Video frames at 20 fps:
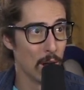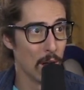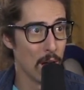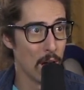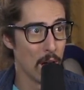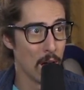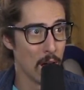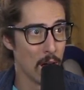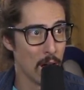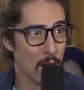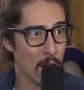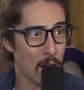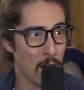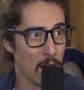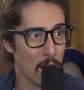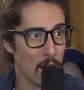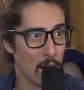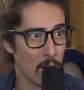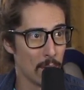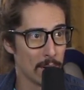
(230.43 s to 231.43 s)

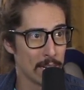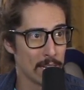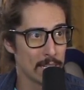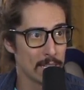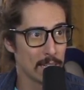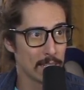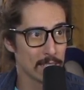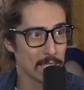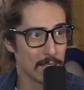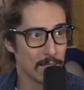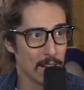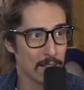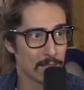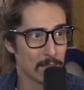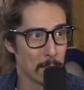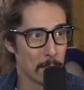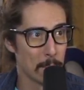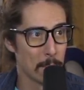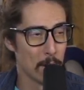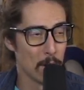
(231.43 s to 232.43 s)
Oh, and he doesn't even have
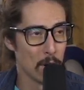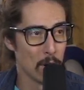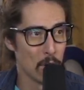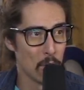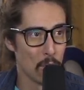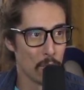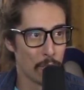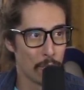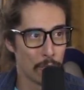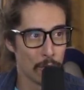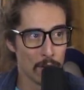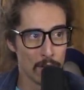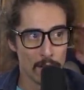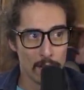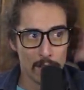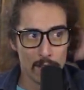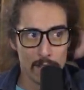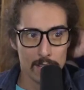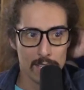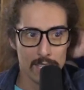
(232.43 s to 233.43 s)
to move.
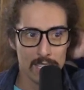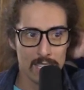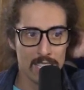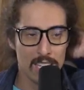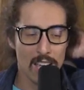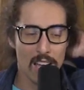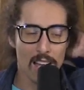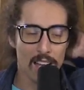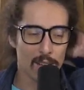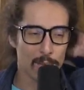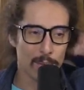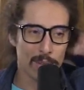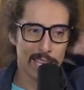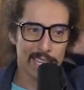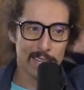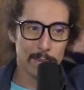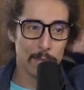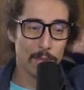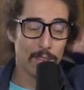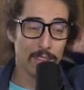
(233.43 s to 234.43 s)
Yuck. Well, he
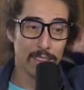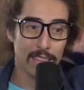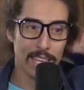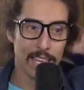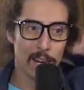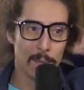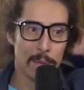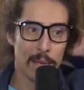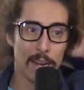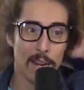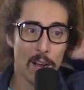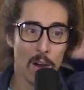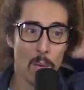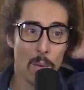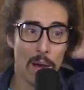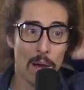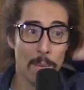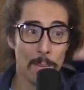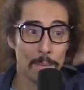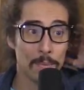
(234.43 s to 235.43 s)
had to move a little bit. Oh
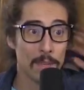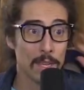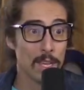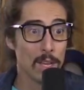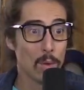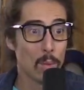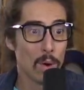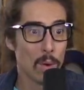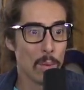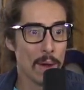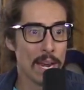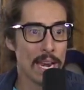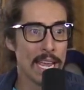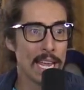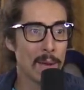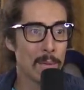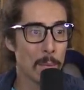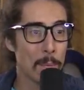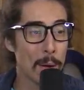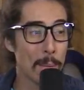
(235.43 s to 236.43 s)
well, we're
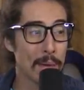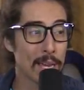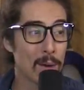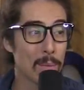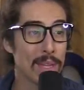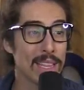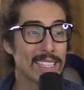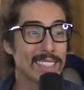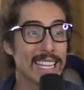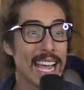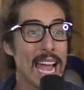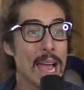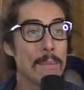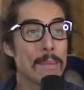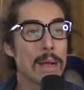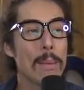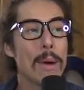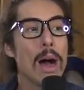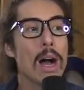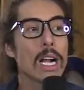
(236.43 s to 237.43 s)
winning, and we're probably going to win this
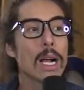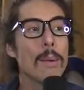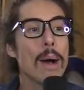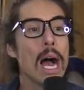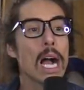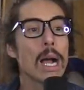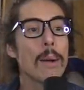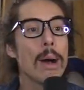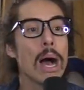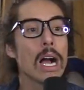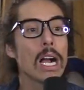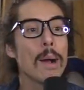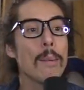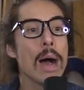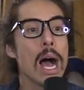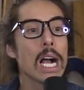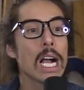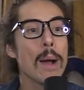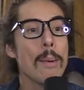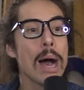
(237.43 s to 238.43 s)
game. Come on, come on, come on, come
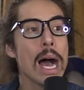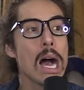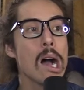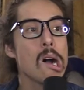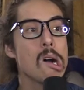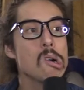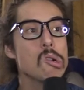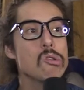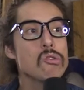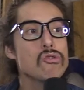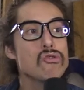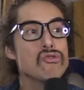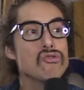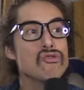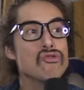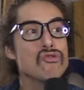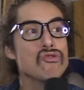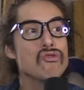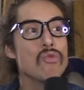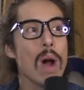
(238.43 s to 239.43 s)
on, come
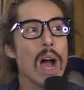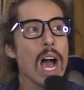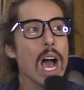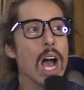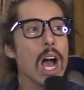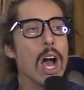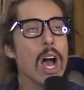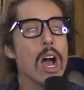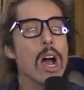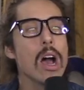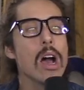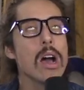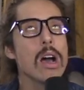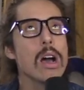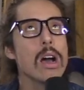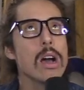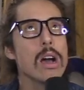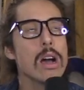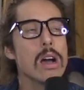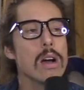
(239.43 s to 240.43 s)
on.
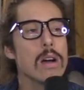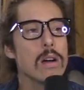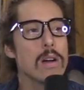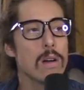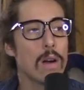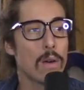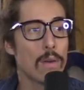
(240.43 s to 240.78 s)
Woo!